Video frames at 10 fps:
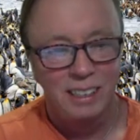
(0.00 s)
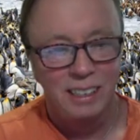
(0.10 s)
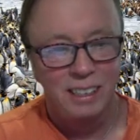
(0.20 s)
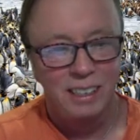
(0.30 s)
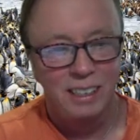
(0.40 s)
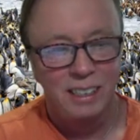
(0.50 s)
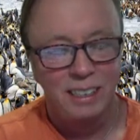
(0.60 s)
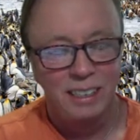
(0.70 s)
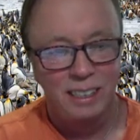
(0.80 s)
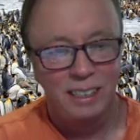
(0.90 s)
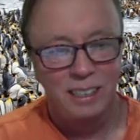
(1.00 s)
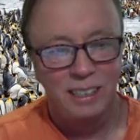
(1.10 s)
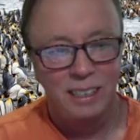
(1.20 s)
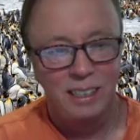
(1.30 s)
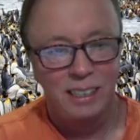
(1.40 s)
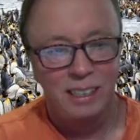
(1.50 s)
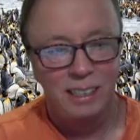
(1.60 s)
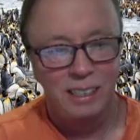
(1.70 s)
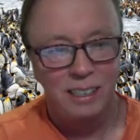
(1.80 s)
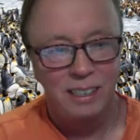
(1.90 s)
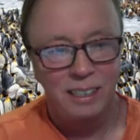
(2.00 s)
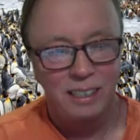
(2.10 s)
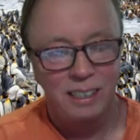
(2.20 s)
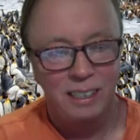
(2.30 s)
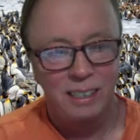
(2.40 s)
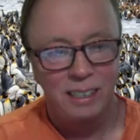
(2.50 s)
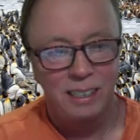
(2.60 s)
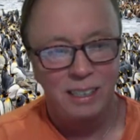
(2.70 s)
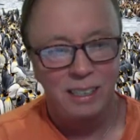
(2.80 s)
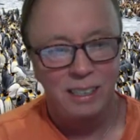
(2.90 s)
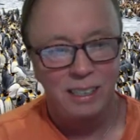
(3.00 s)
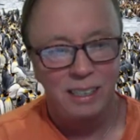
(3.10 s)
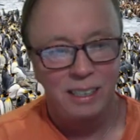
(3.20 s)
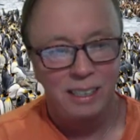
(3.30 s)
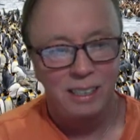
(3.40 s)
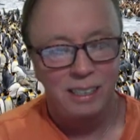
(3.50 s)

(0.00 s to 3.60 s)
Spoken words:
[no speech]